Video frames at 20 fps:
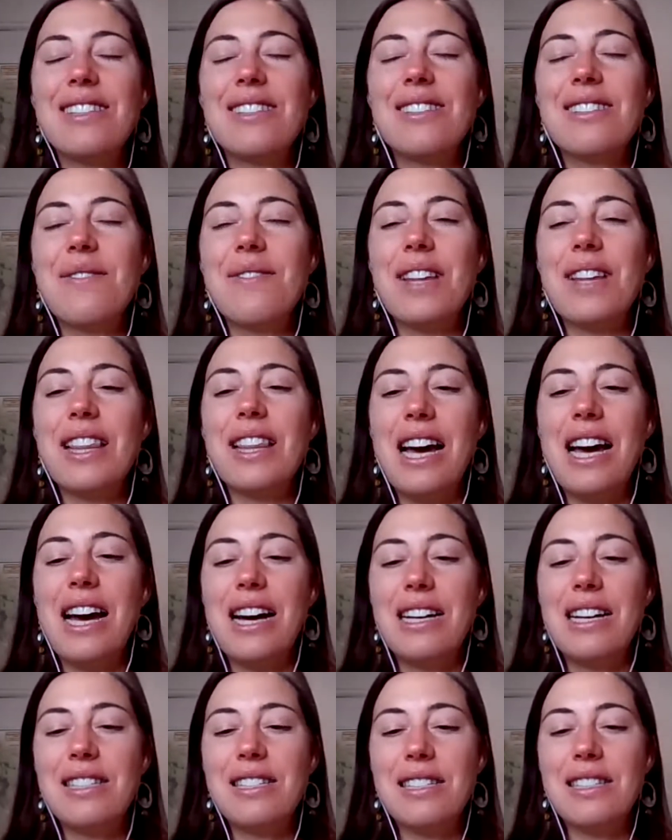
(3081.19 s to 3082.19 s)
So something that
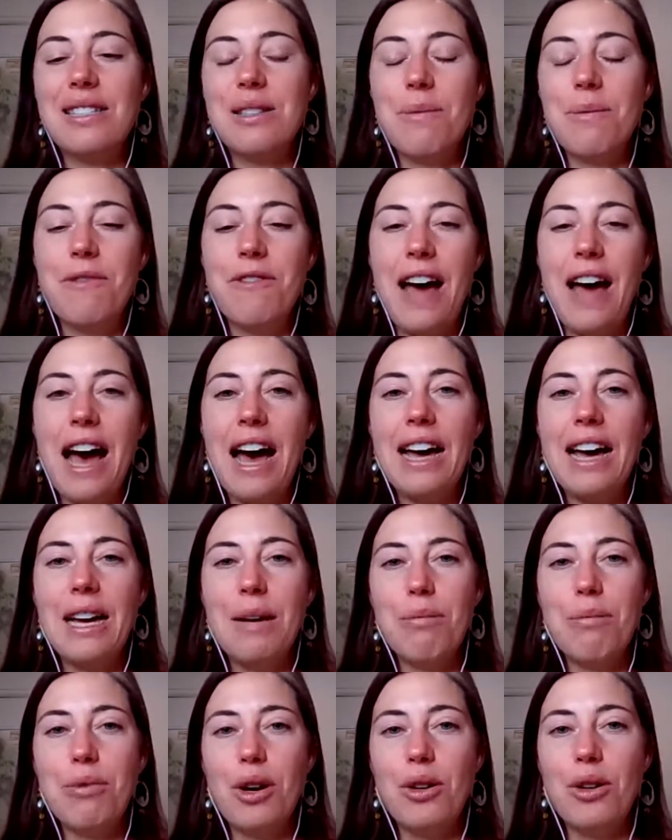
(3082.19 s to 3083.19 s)
has some fat
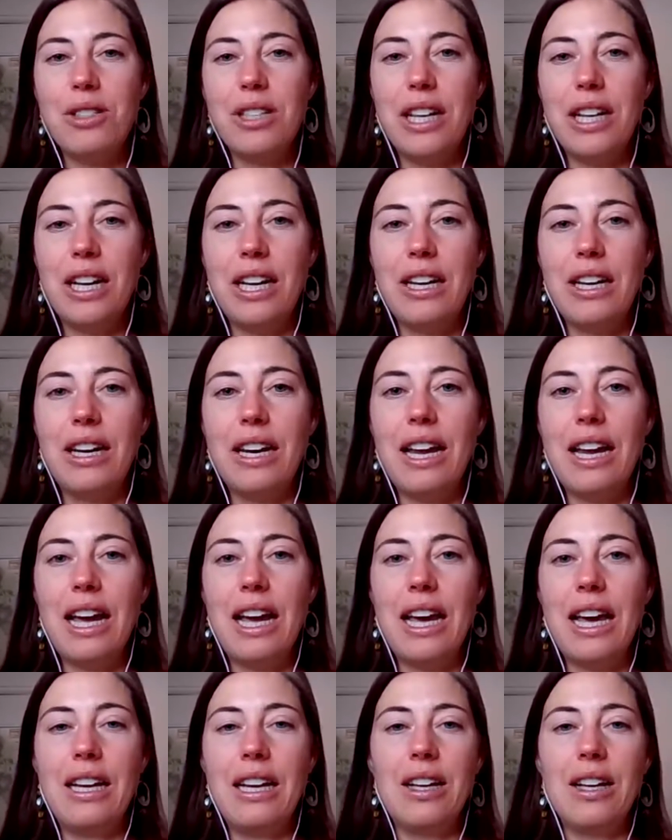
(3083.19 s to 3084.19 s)
and protein
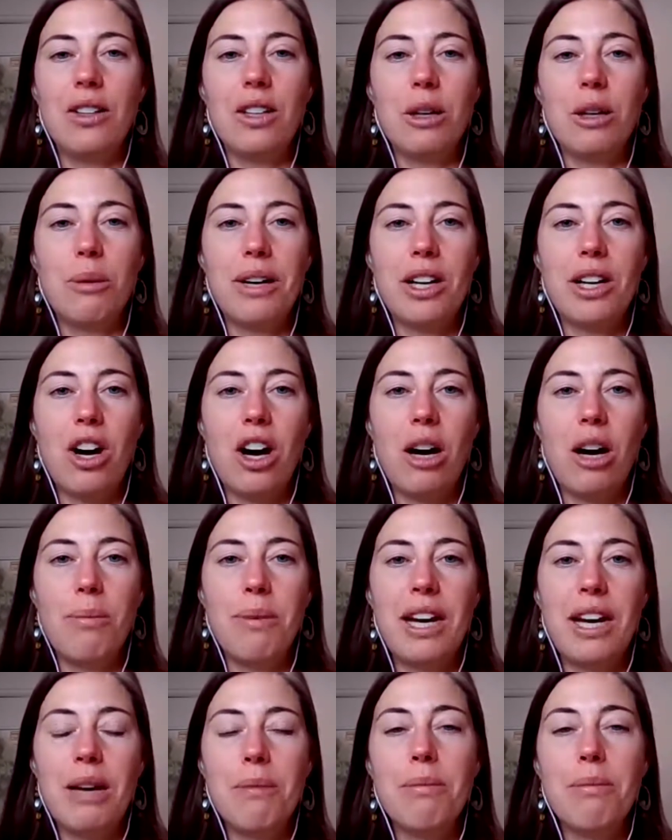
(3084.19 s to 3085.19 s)
and a little bit of
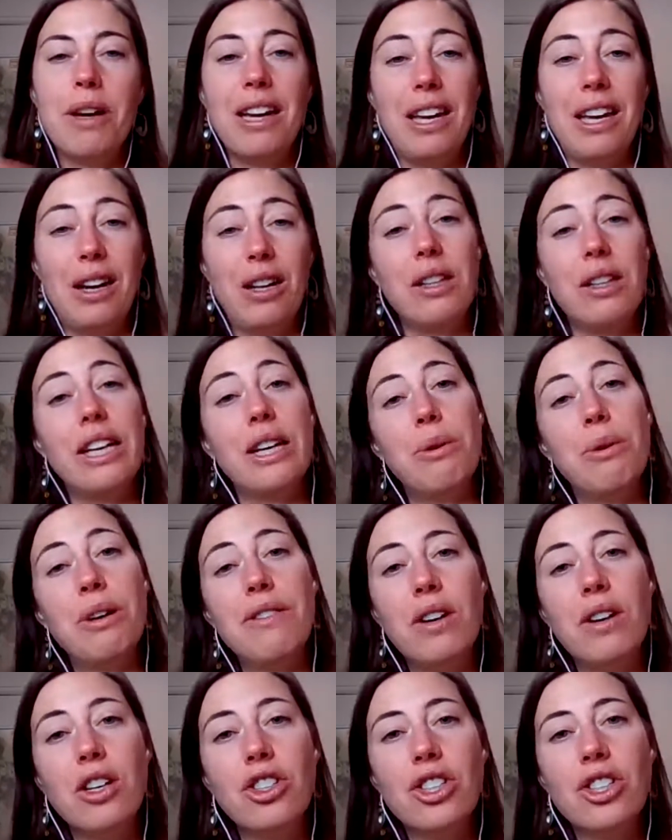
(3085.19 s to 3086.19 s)
carb in it, but in a
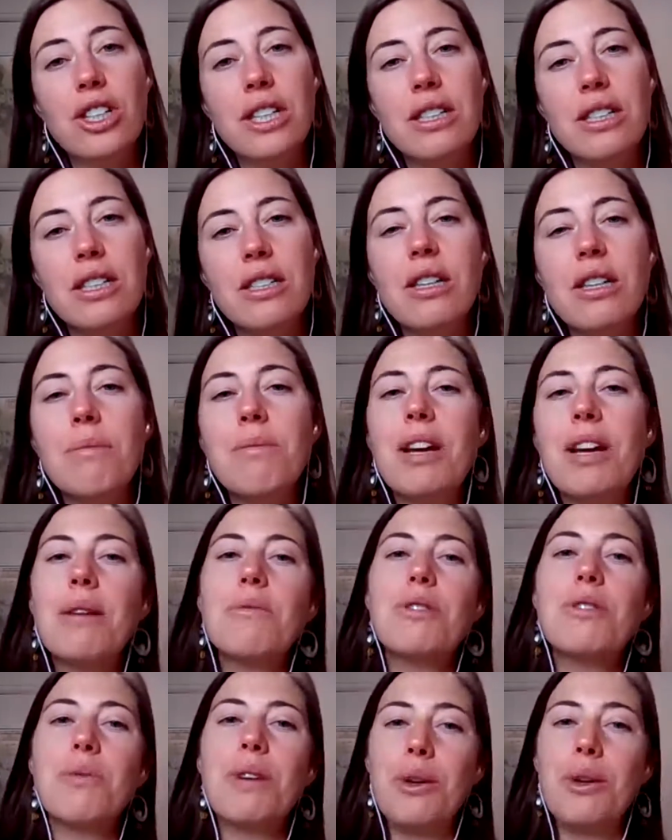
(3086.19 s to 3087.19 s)
liquid version. Because
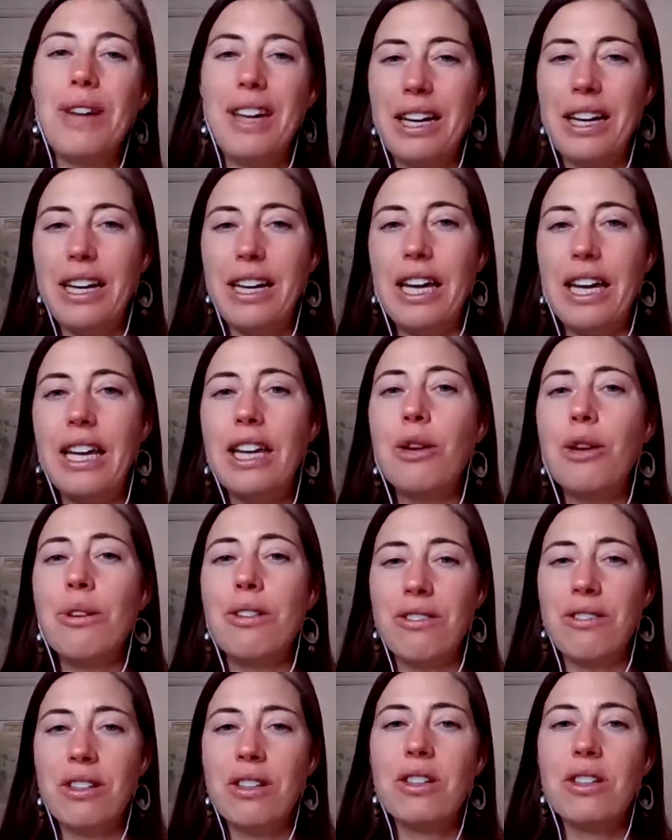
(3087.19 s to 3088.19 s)
sometimes when you can't eat, you
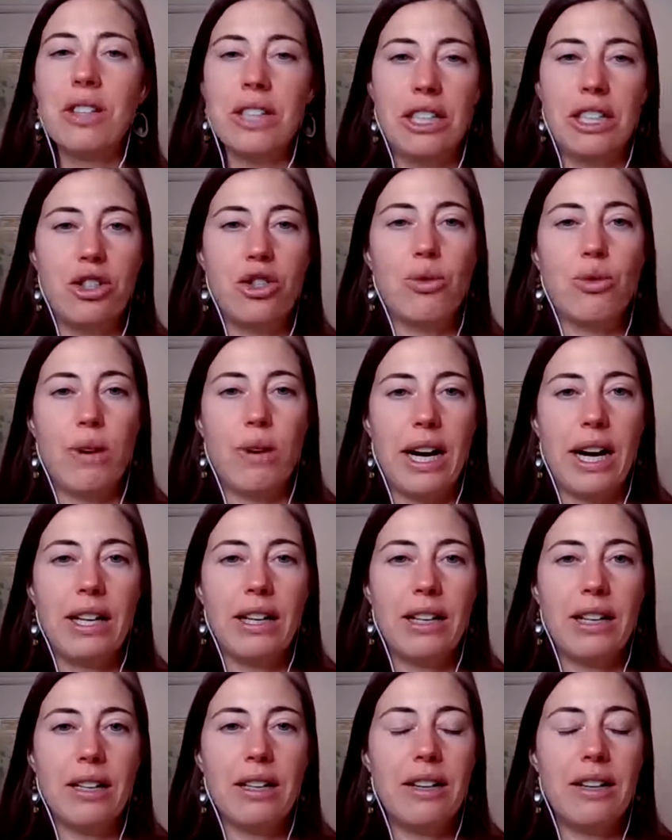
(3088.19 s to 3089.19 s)
can still at least
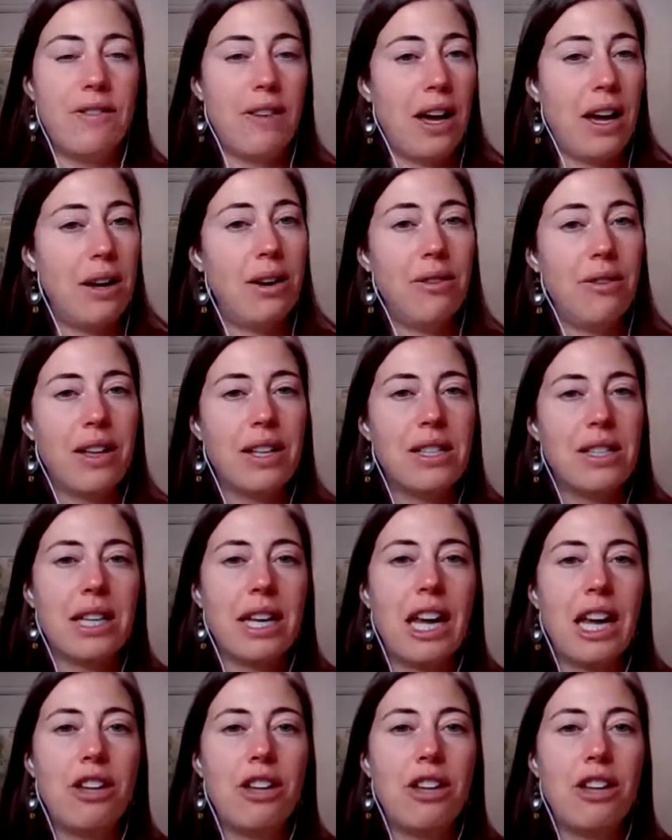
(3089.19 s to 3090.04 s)
drink if I don't know if that's yeah.